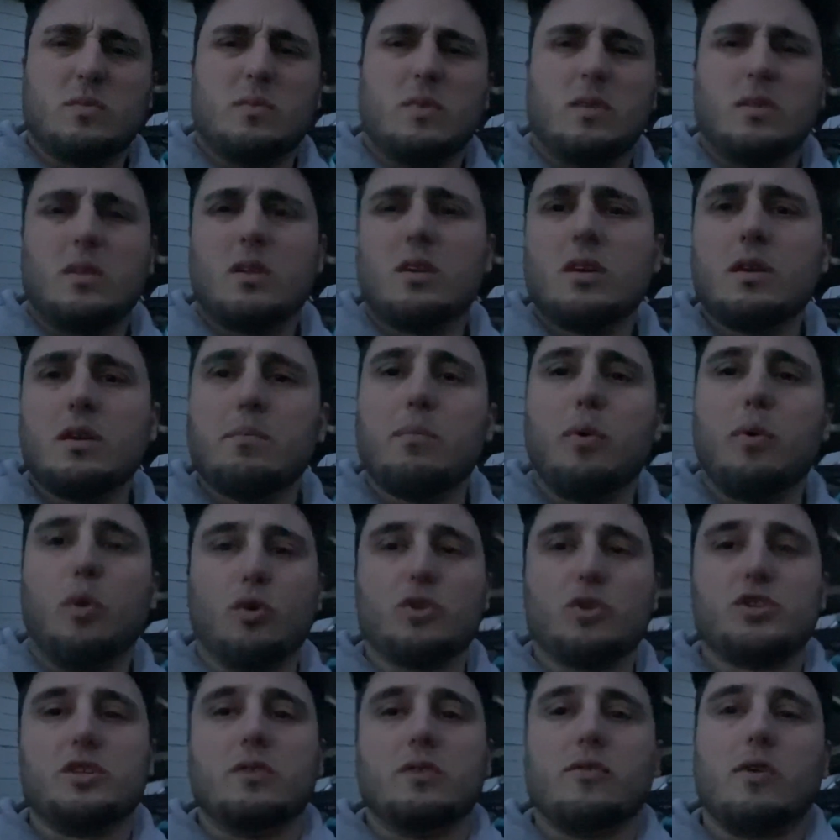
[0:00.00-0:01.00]
a good
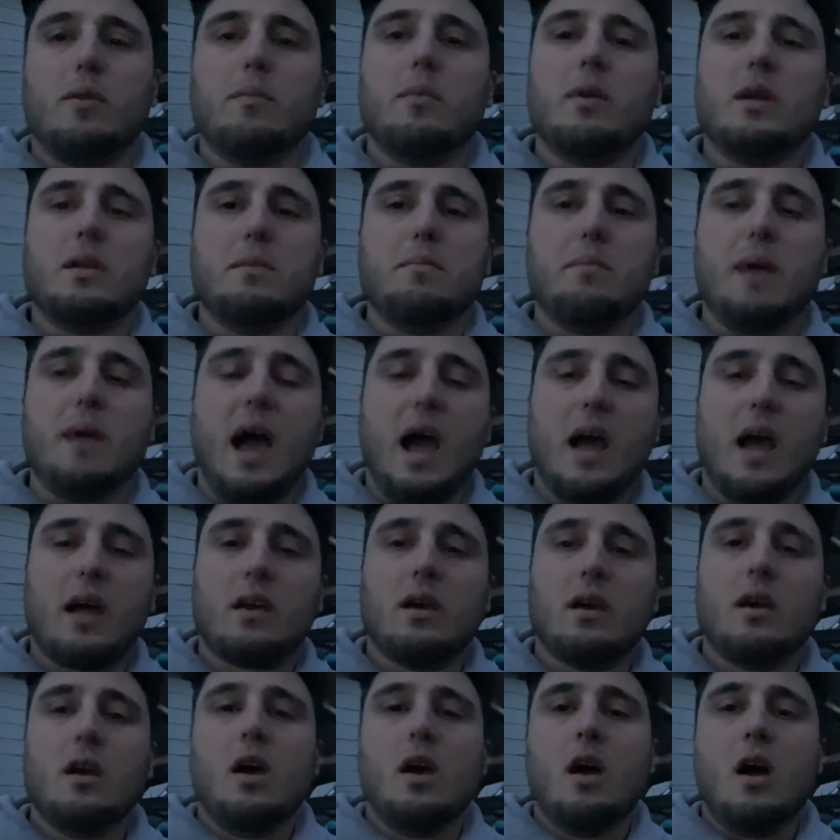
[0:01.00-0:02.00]
portion of our money back
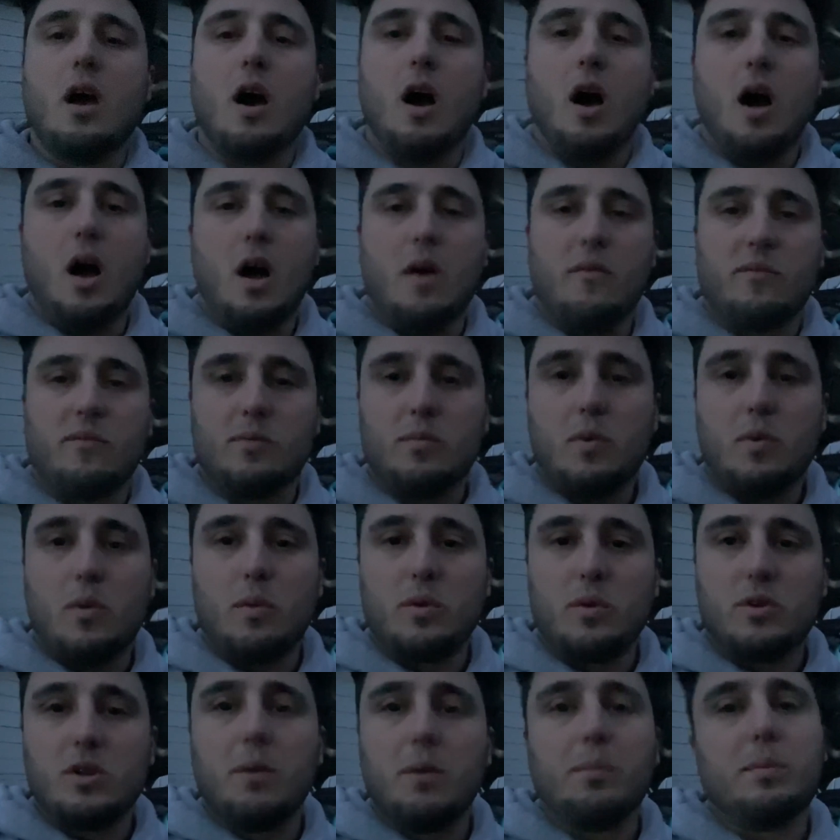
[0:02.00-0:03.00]
from what
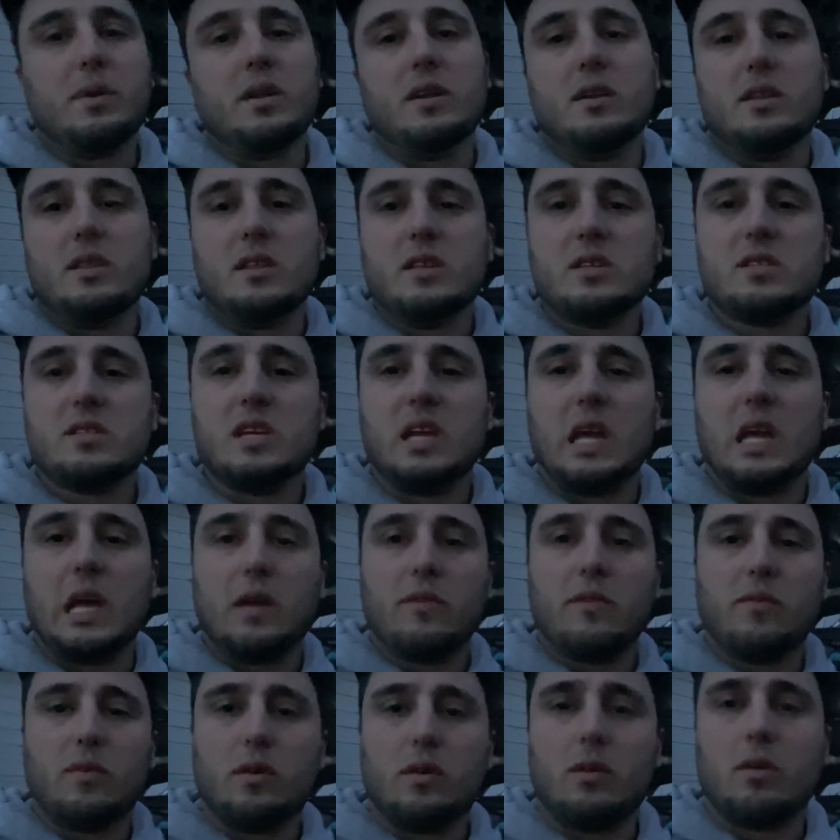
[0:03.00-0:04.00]
we're dumping into this thing
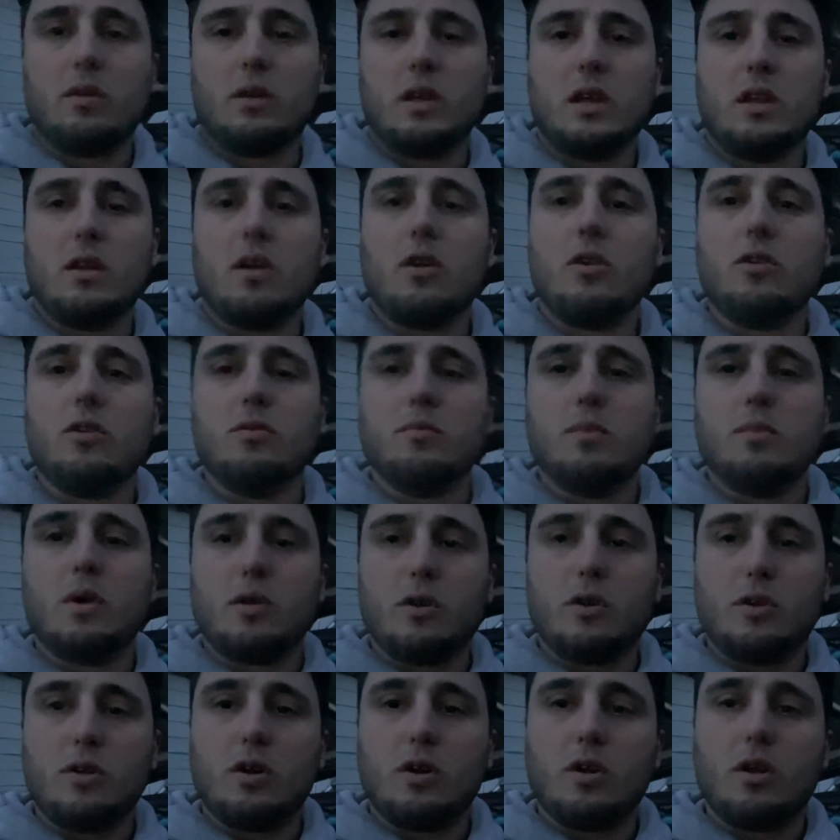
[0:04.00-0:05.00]
for getting our new
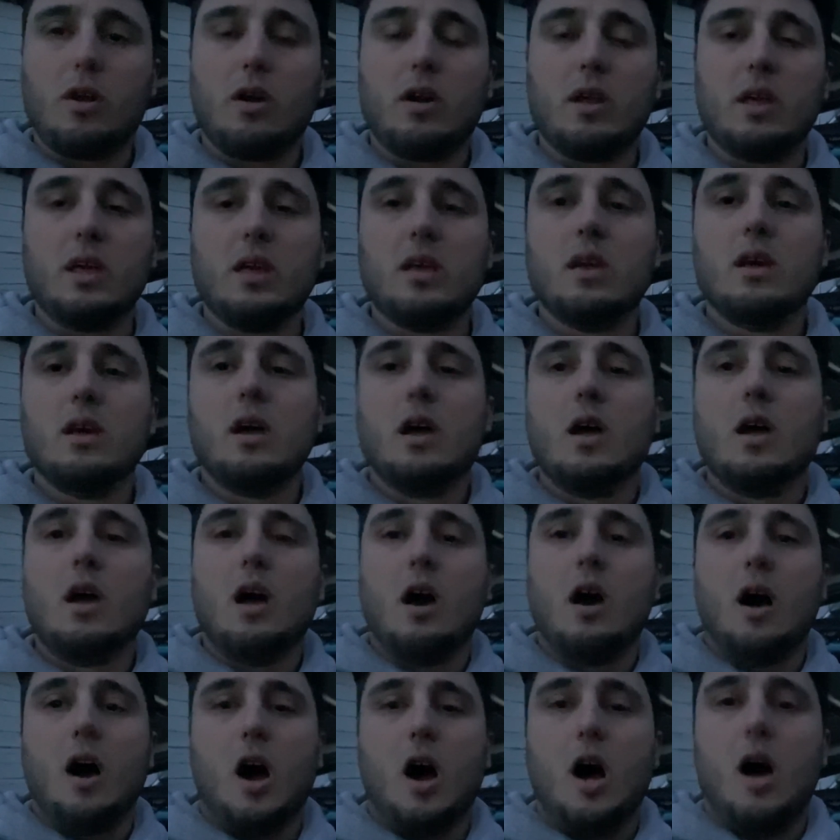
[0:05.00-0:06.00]
motor done on it.
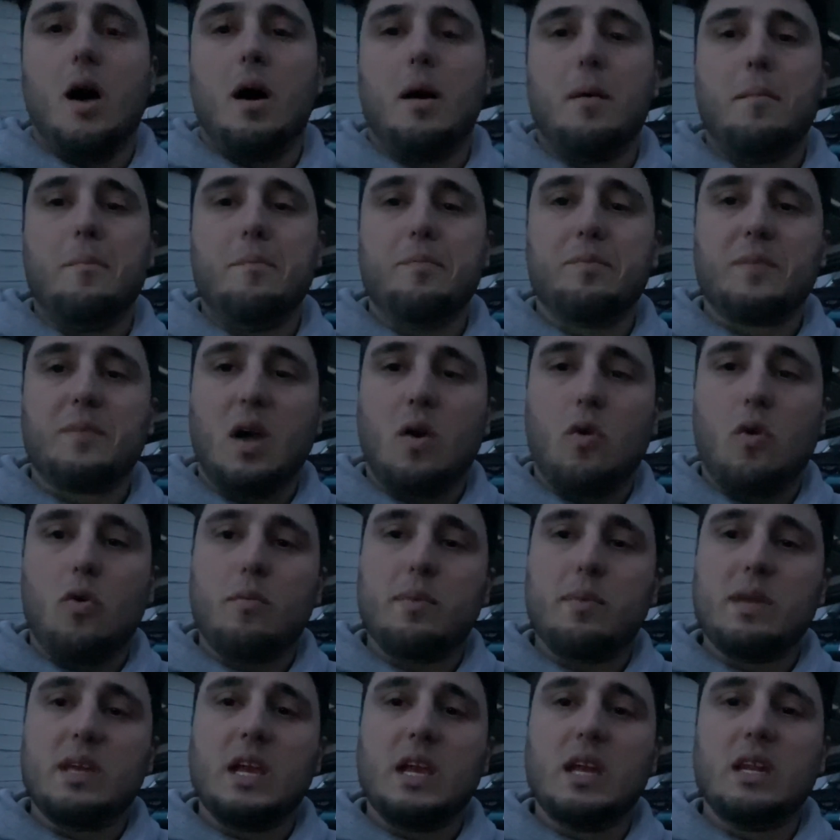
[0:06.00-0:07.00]
I will
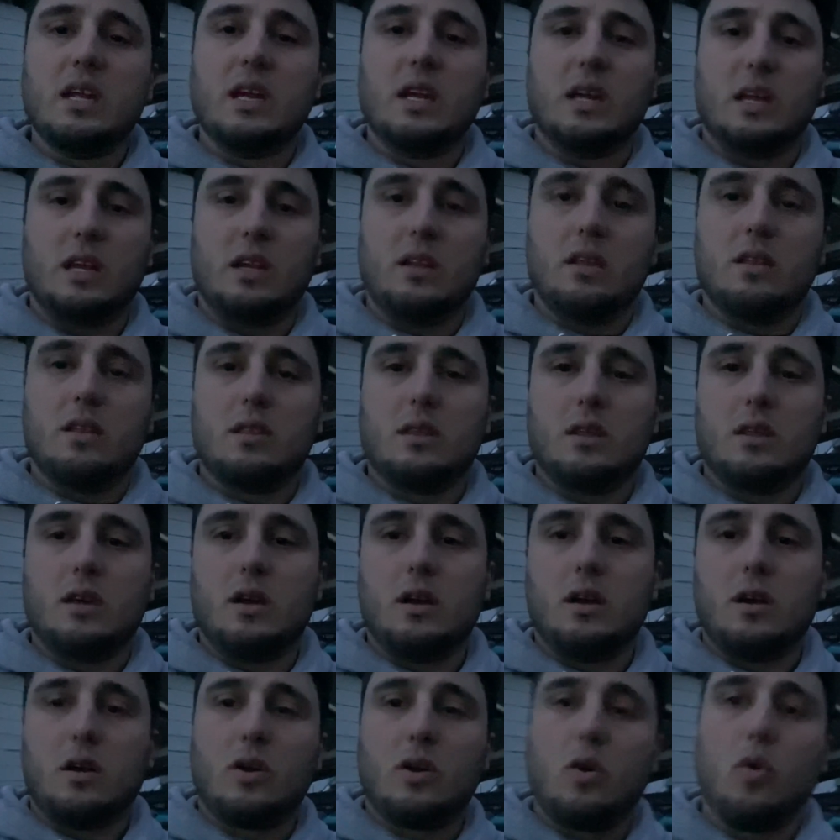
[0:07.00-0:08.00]
be getting
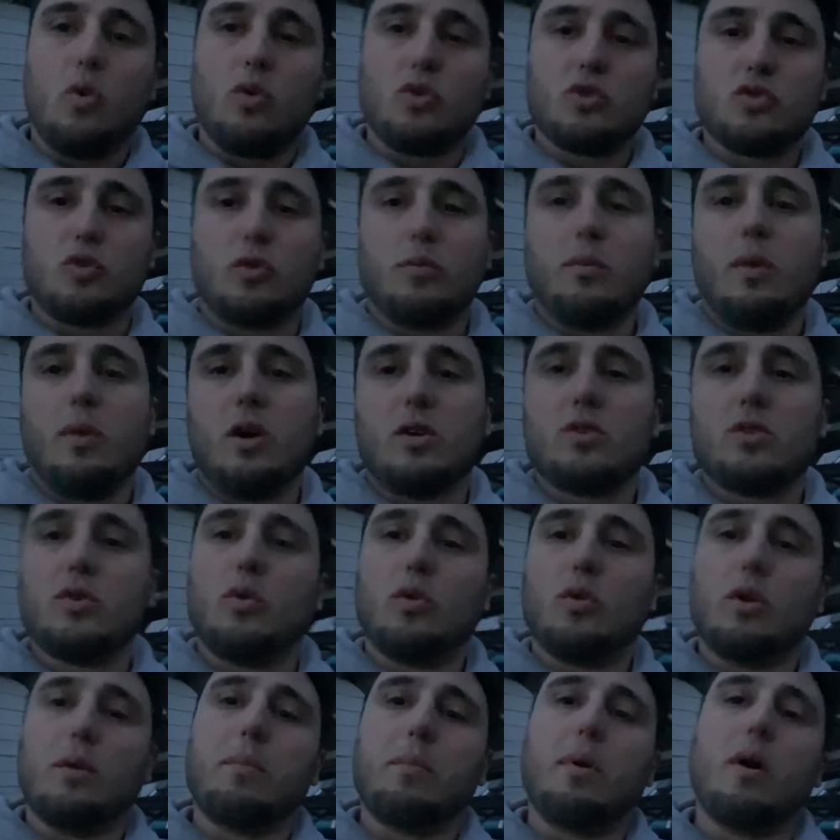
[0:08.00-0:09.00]
the core short block
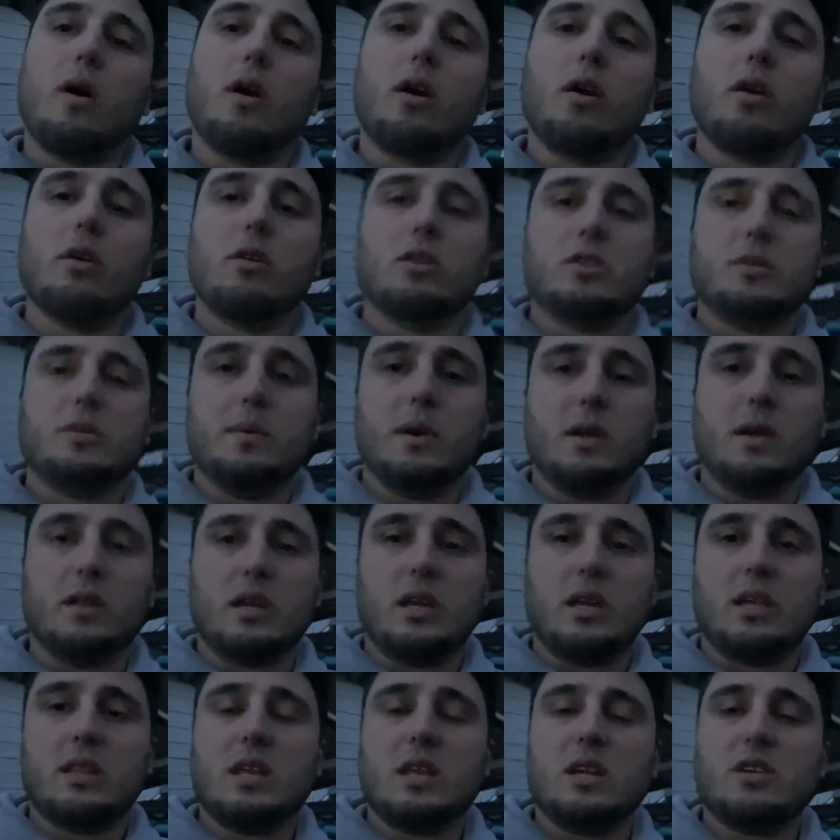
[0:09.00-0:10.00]
torn apart to be able to
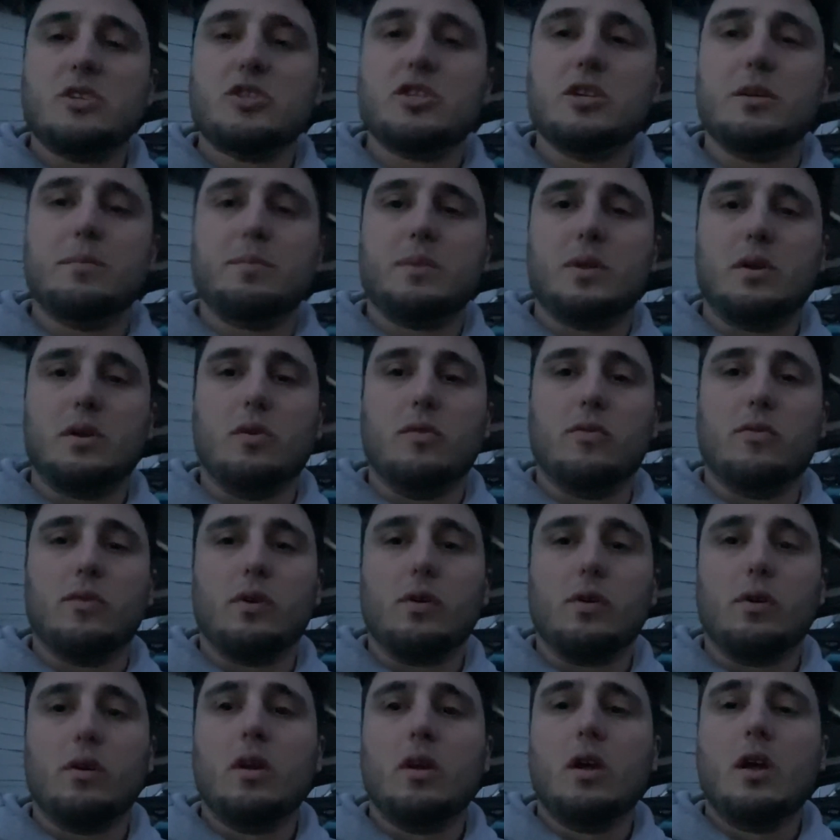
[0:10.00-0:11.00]
get that shipped
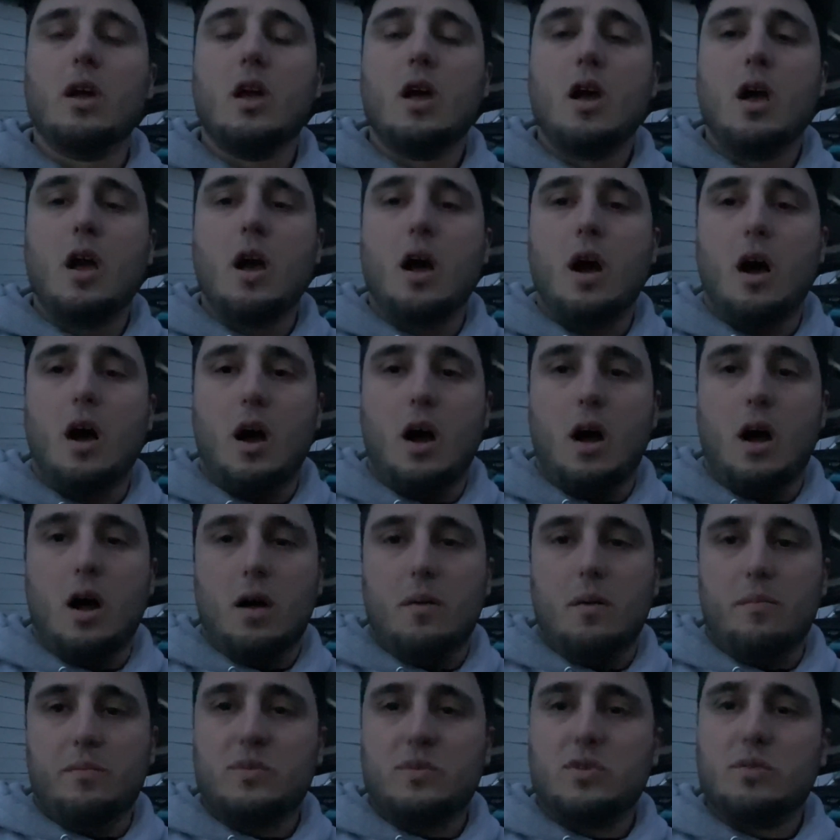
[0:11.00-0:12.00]
over
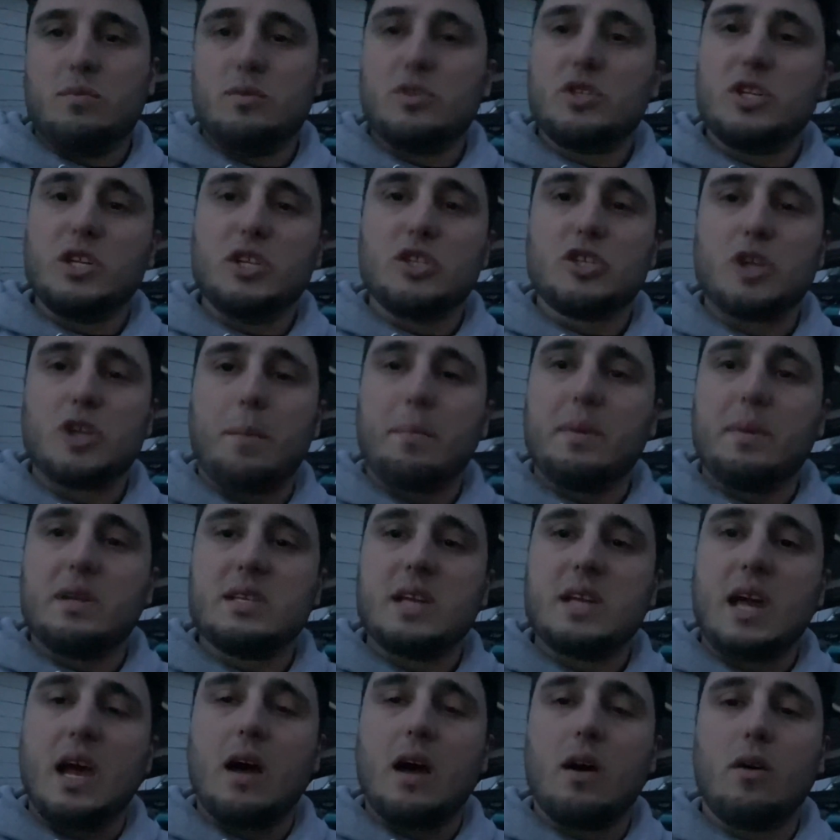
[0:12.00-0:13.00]
to a machine shop in
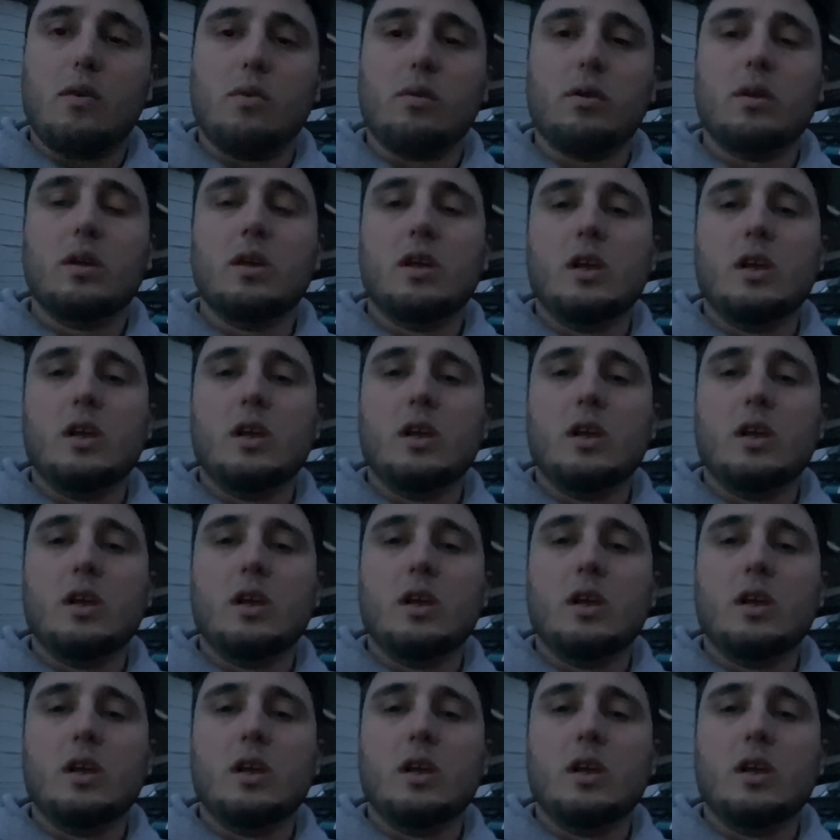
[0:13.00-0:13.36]
town.